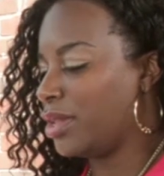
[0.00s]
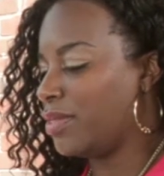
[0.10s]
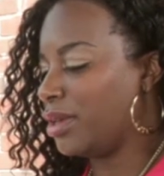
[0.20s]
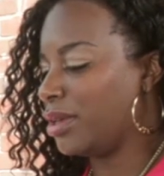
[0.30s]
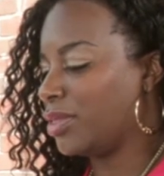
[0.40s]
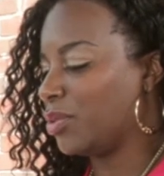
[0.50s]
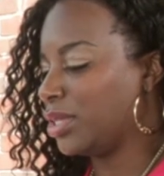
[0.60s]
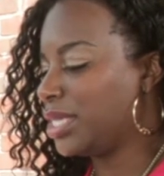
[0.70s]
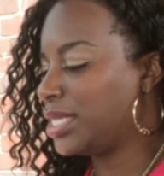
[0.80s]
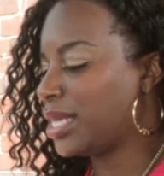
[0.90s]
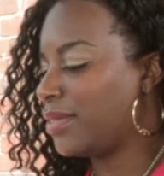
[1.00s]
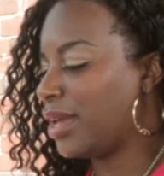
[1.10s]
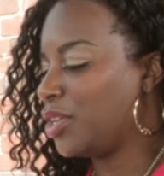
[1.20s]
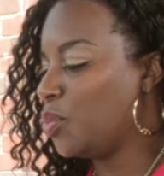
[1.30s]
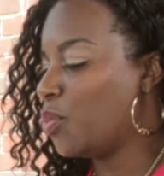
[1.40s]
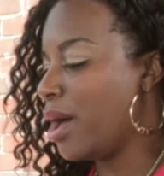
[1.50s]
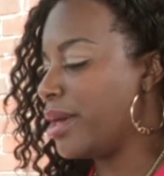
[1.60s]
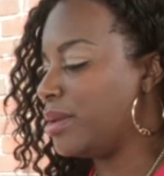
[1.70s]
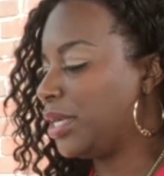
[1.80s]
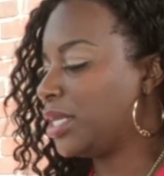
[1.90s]
in the release said that you
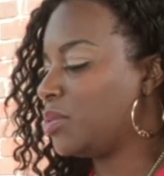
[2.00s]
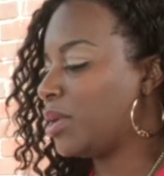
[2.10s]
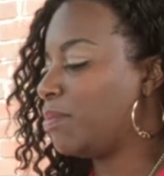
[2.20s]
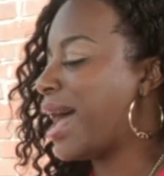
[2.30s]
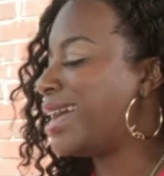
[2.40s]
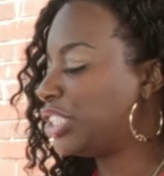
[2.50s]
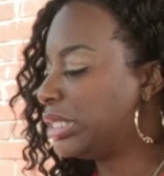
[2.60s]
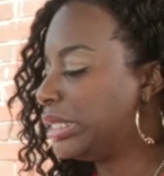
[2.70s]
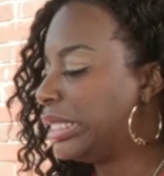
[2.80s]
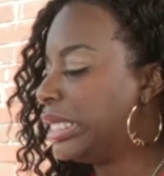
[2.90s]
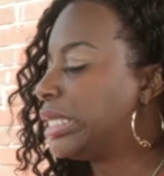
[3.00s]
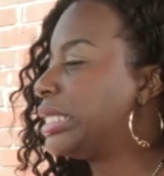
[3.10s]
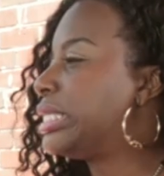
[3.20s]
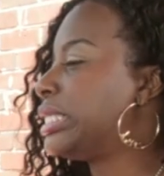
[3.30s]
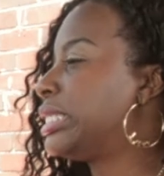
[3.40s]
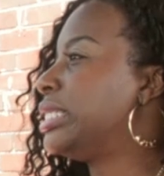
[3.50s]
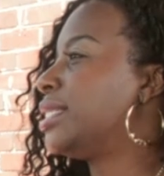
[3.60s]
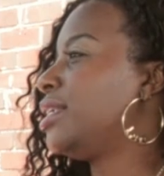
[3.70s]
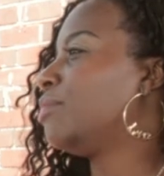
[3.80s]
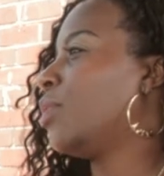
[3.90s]
won because you had passion,
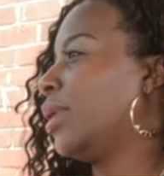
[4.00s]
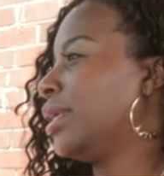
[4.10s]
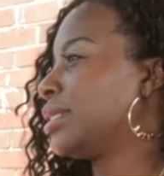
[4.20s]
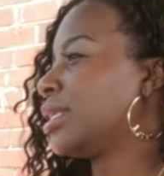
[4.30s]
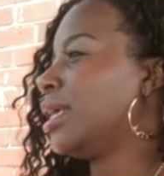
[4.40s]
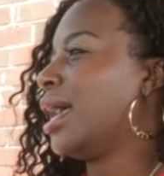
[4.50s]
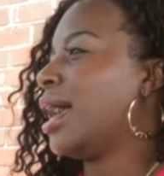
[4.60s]
consistency, and poise.